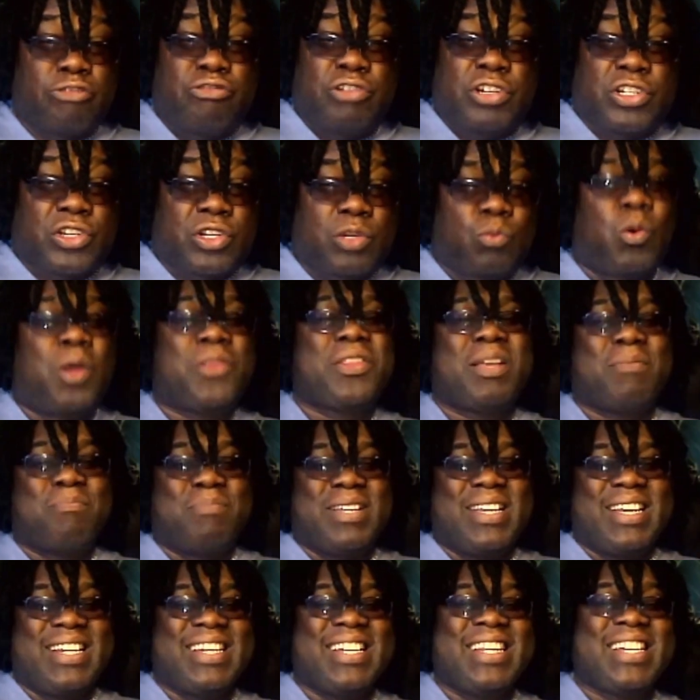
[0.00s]
Christian, what they
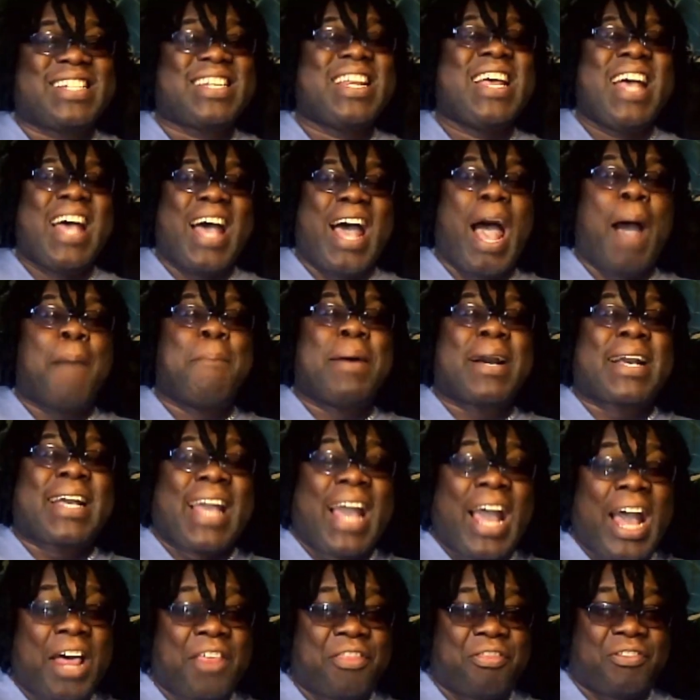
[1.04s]
mean is, I'm a
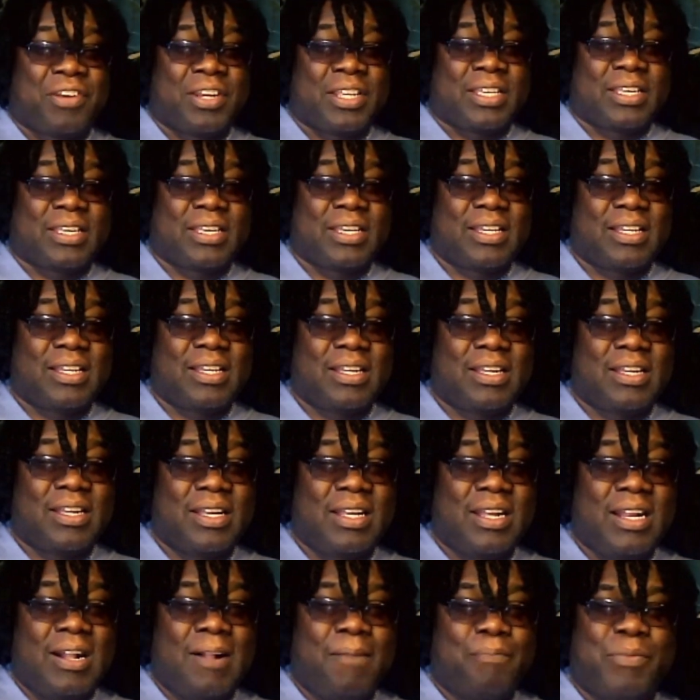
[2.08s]
Catholic.
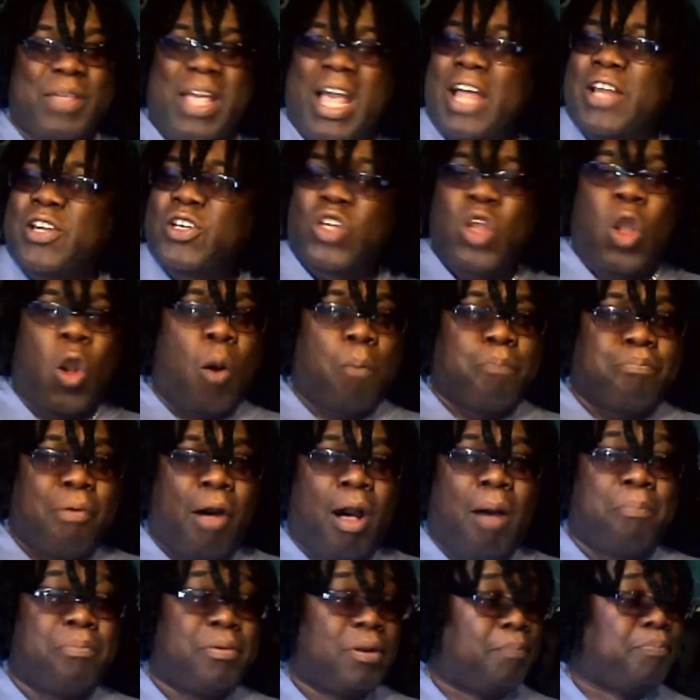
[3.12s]
They have no
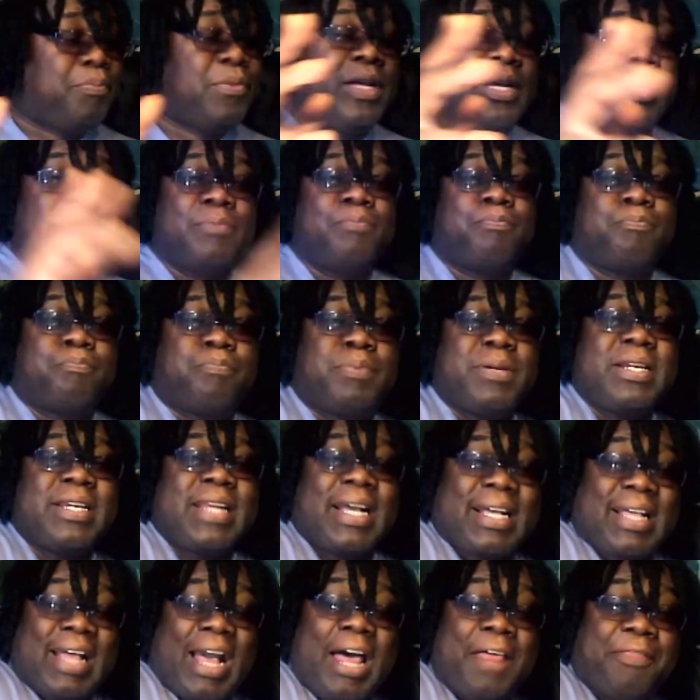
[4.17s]
problem
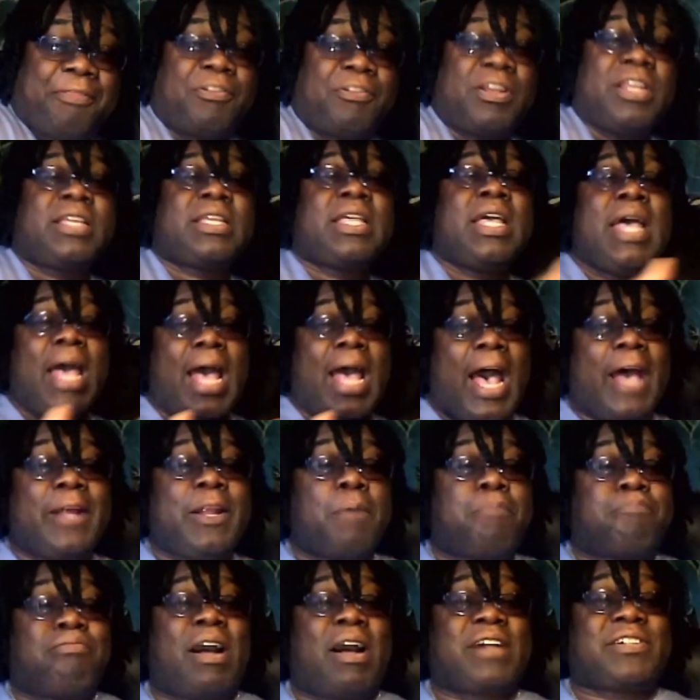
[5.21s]
being a Catholic
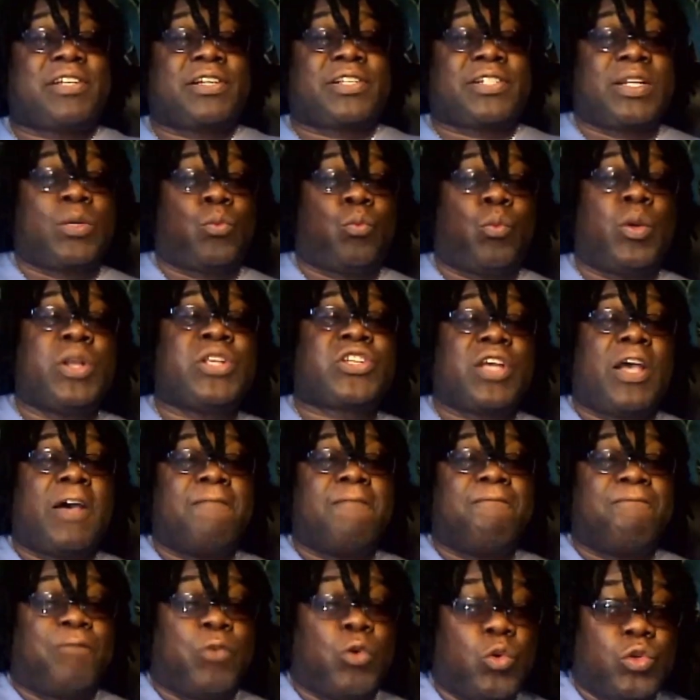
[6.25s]
and a practicing witch
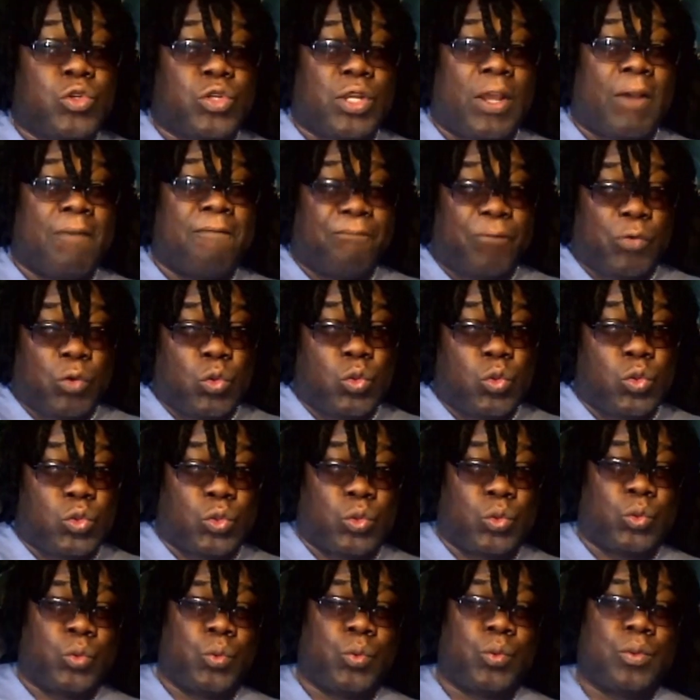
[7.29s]
and
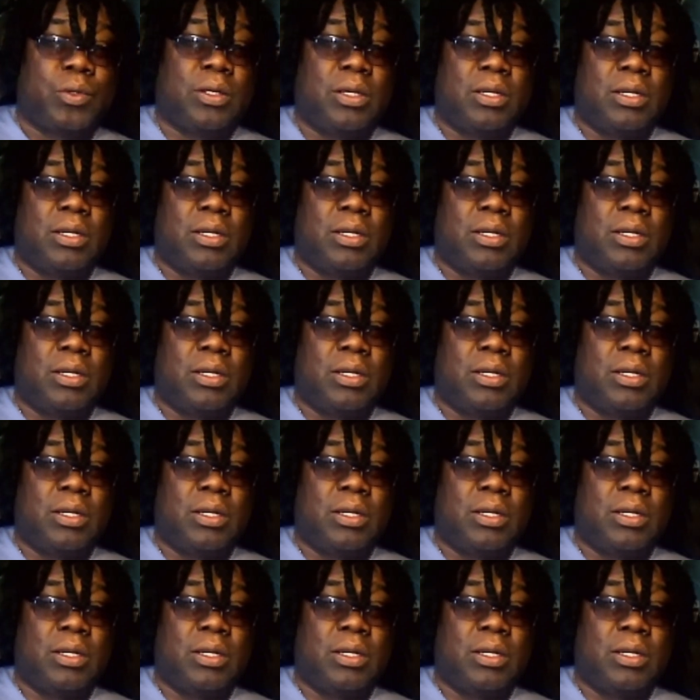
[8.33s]
voodoo.